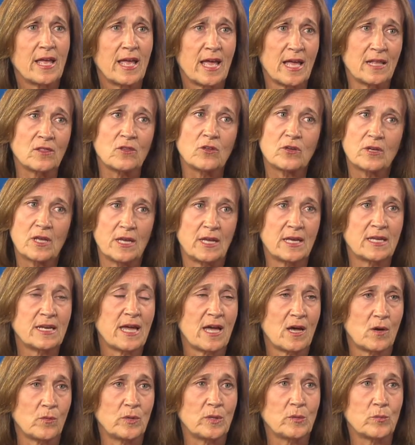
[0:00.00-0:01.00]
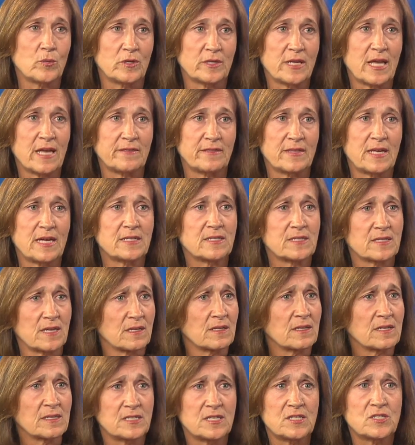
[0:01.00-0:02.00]
and looking at how we will get that
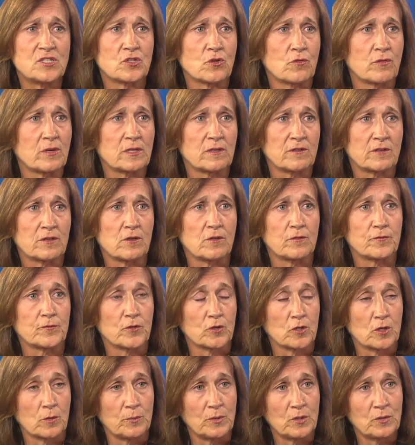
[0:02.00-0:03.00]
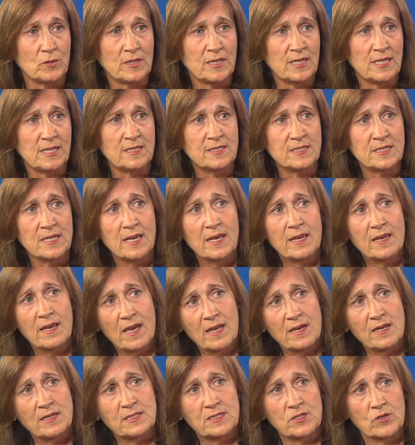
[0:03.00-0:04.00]
done, because it's critical for communities
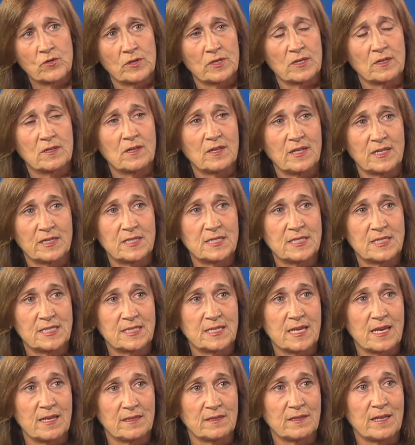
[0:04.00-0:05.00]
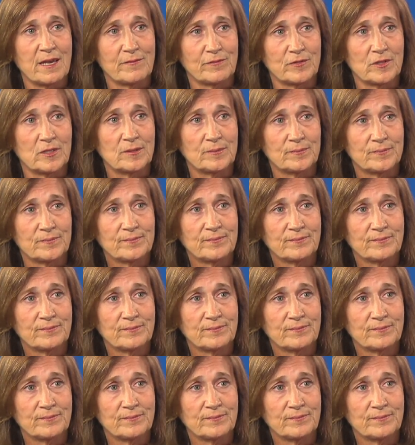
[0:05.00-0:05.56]
and it's critical at the state level.